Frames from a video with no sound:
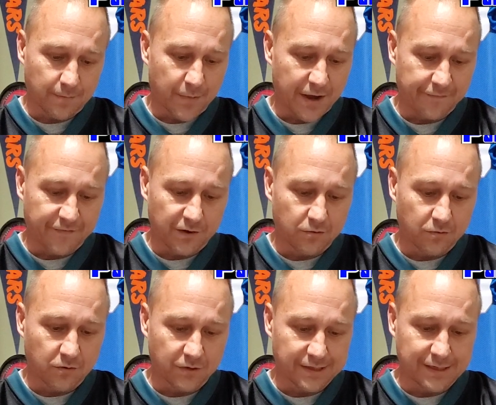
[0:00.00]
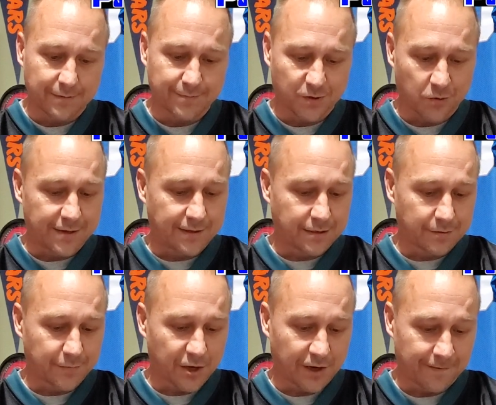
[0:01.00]
by a field goal seems right to
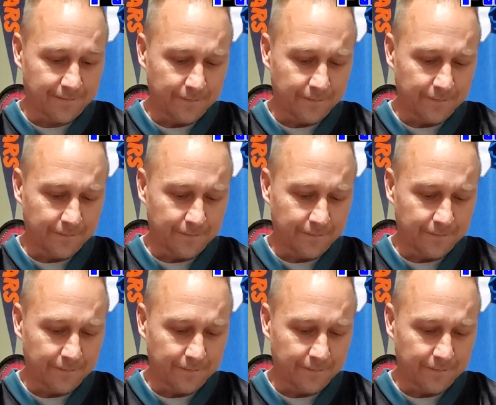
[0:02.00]
me.